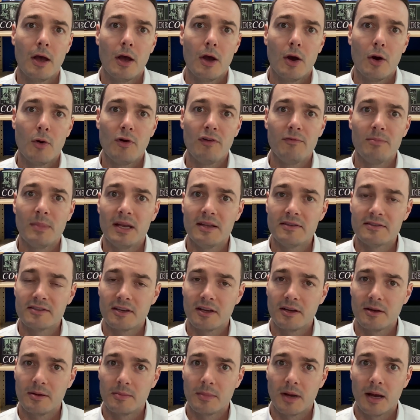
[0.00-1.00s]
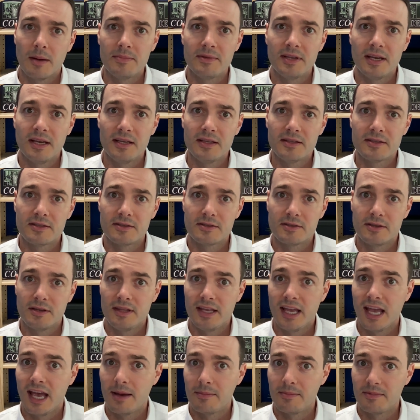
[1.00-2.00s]
We've made some updates to
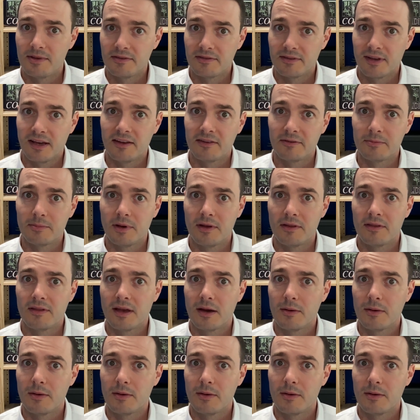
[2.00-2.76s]
the app this last month